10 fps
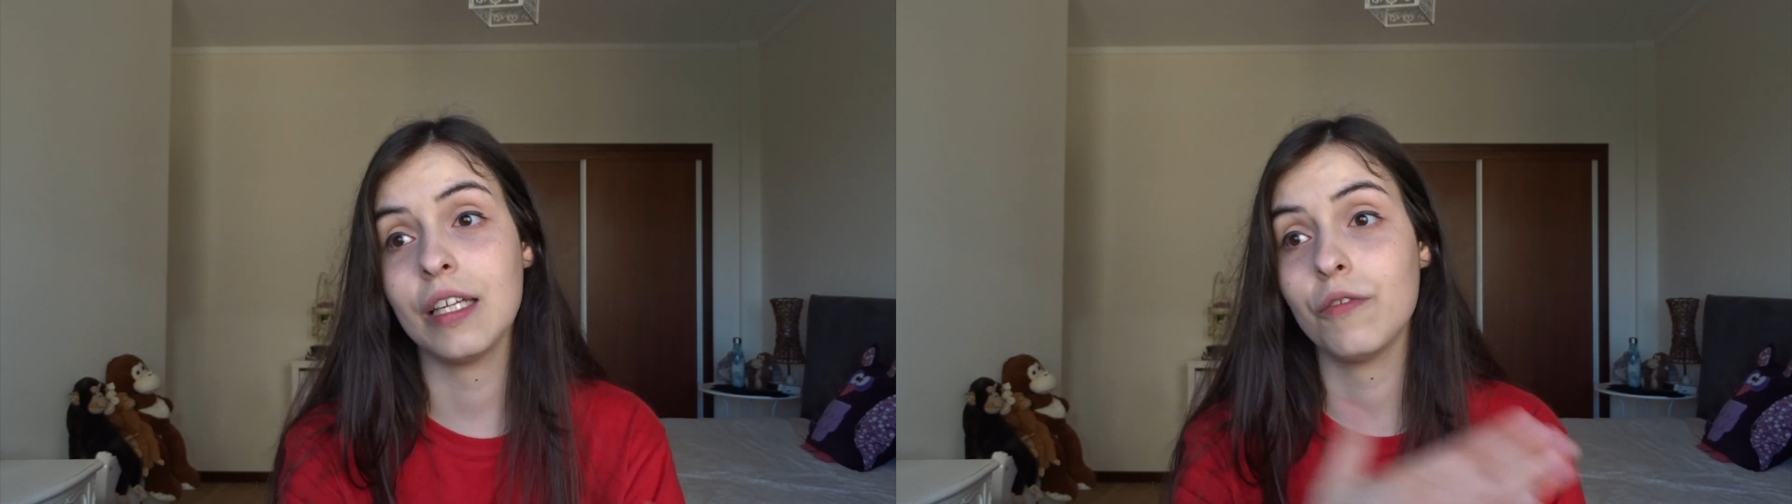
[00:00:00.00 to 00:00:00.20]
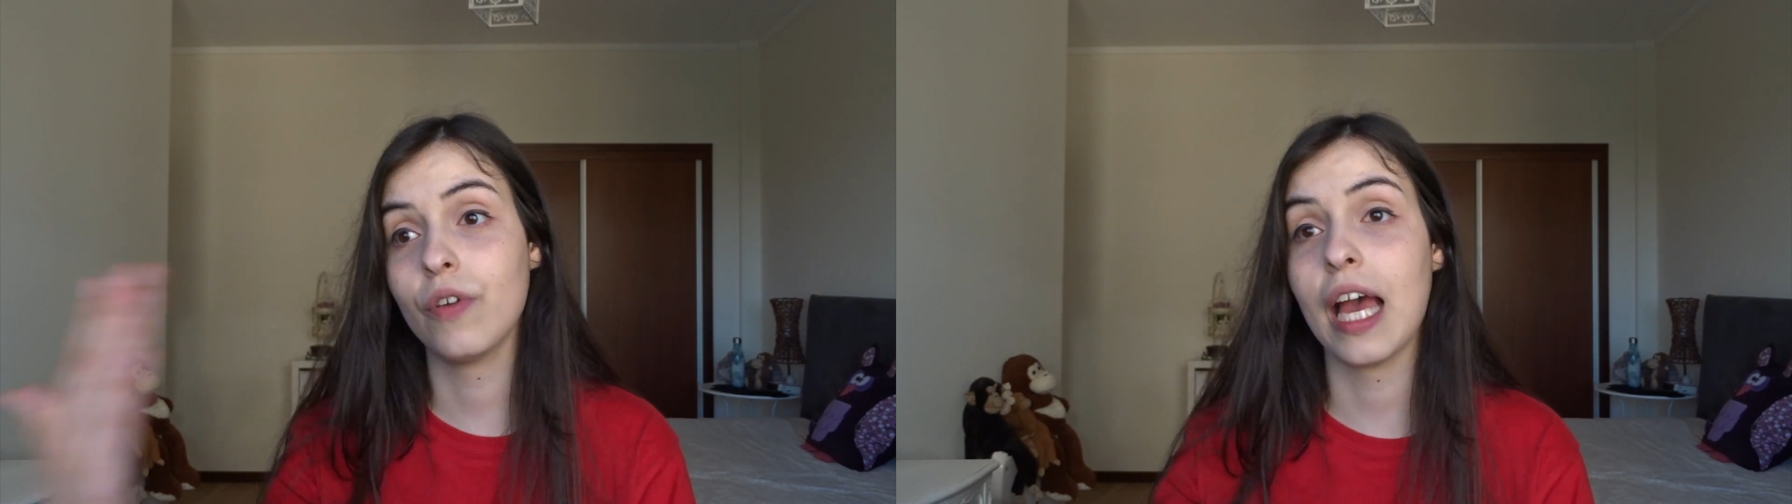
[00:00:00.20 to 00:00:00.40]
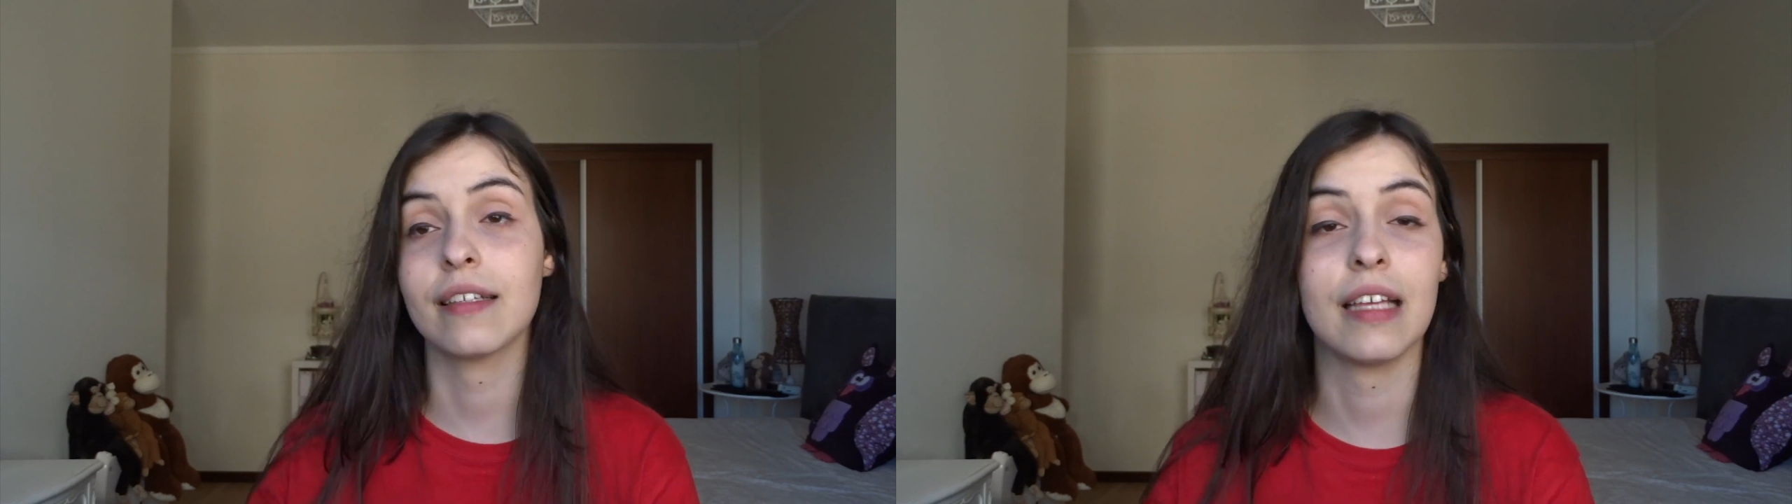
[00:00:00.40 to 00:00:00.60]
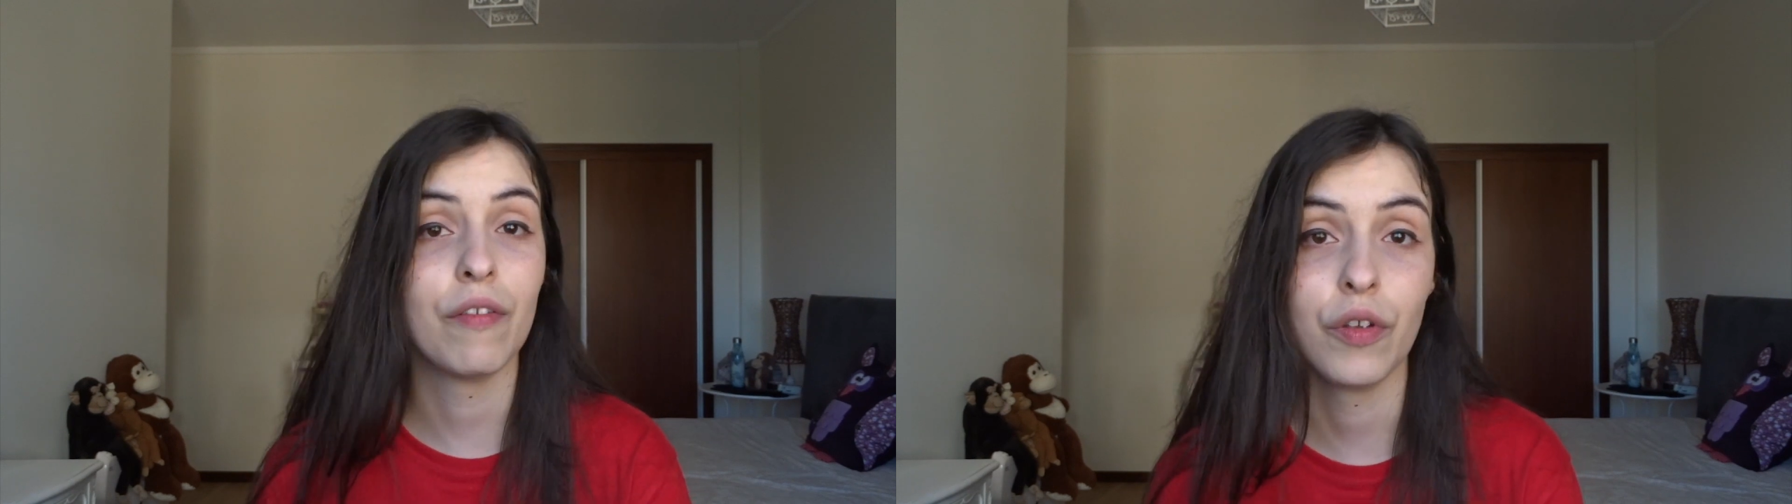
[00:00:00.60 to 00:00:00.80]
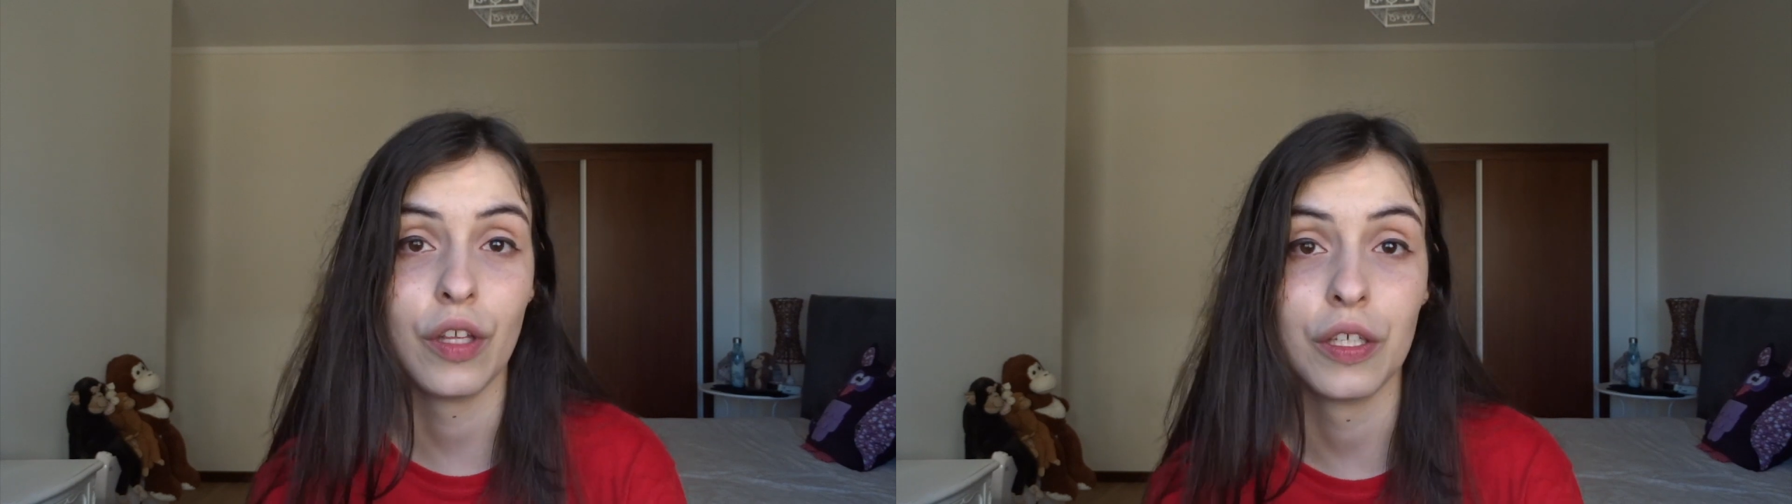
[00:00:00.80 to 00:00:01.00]
in fact
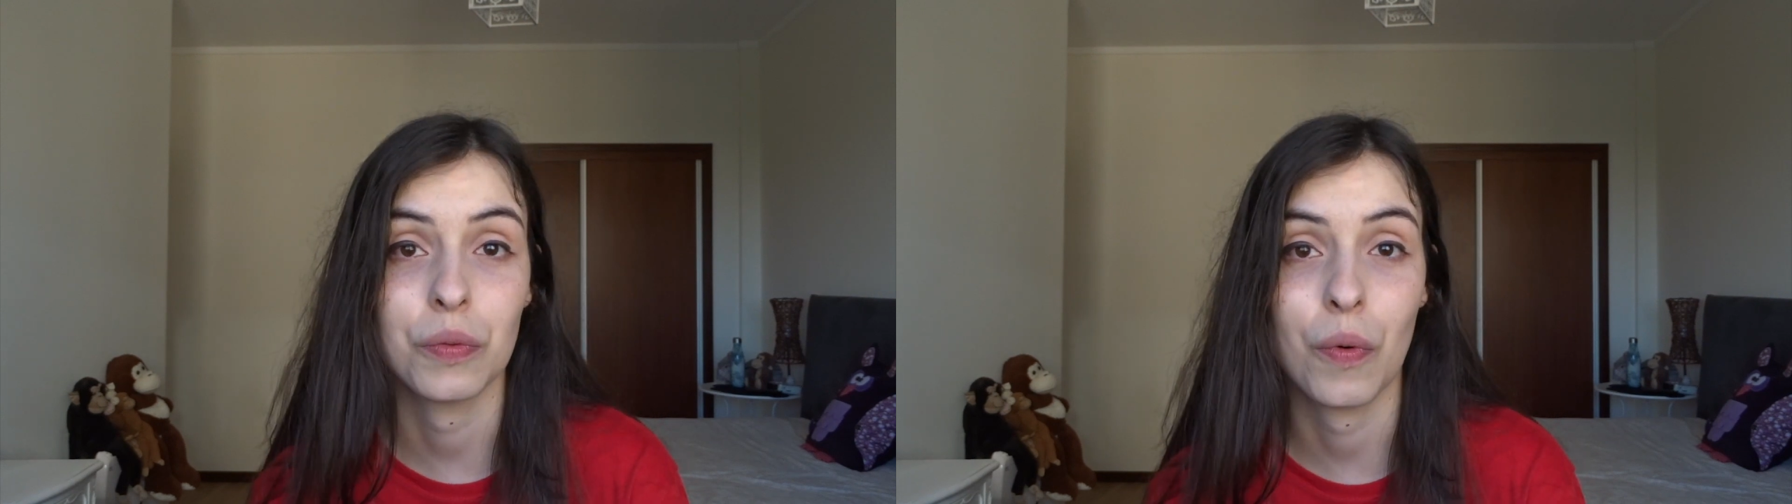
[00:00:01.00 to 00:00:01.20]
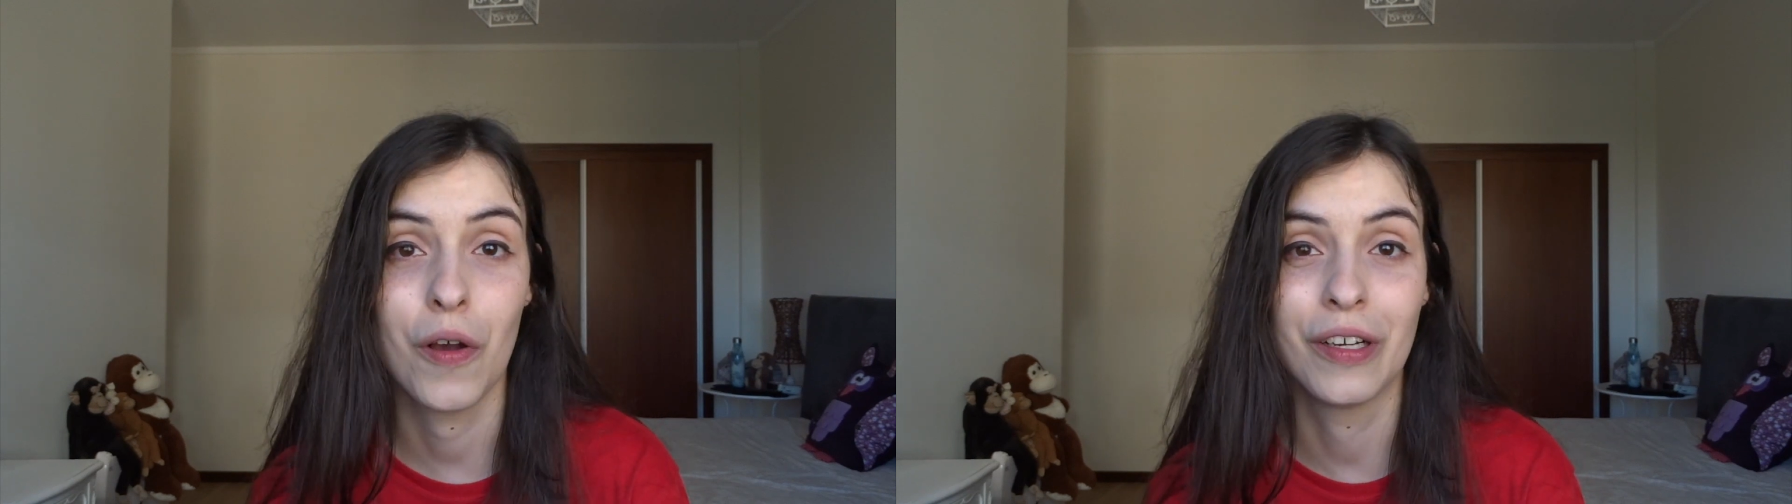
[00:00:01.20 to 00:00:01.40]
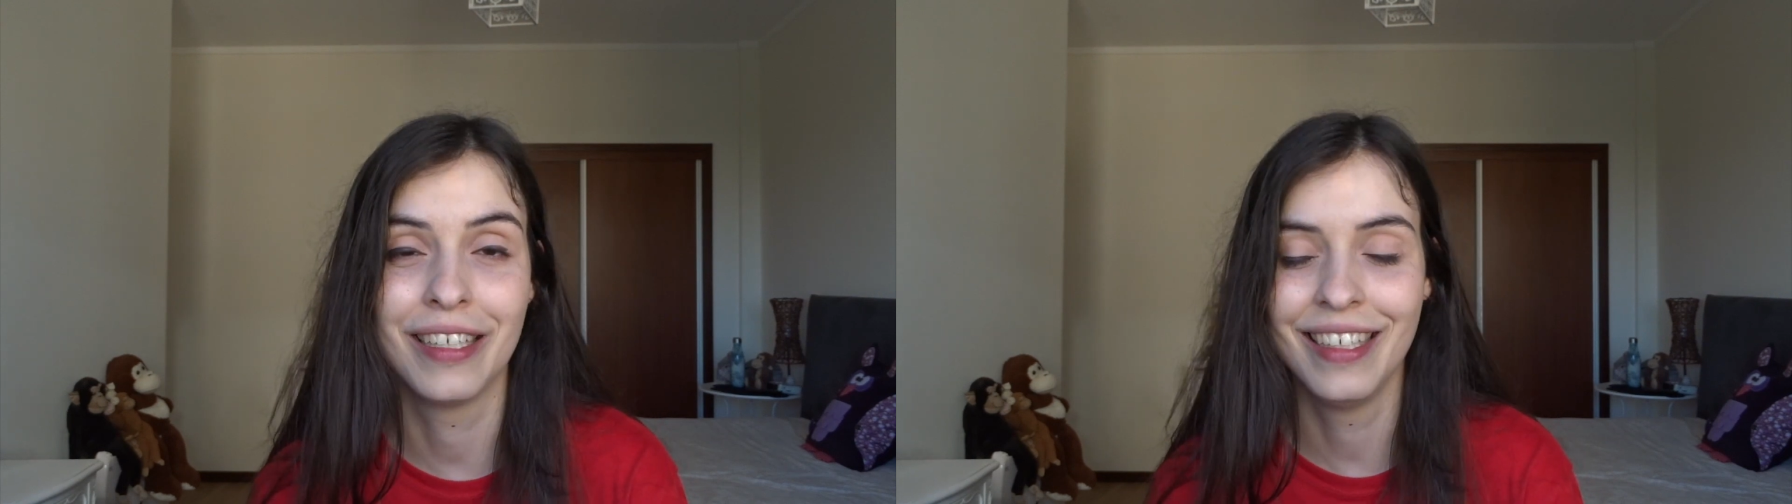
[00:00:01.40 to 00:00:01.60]
everything is wrong.